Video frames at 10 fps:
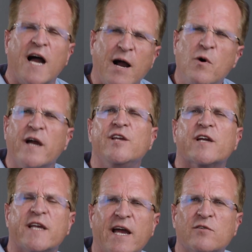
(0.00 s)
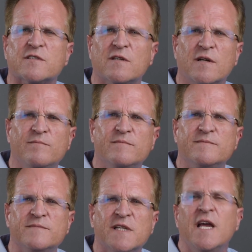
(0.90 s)
I want you to counsel them.
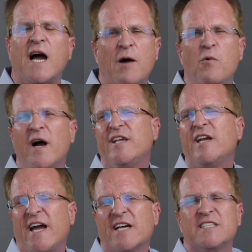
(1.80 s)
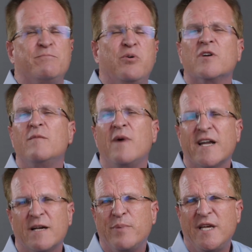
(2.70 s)
I want you to actually put them
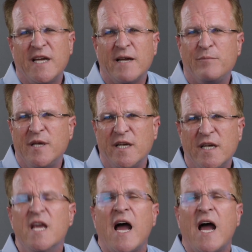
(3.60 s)
on a PIP.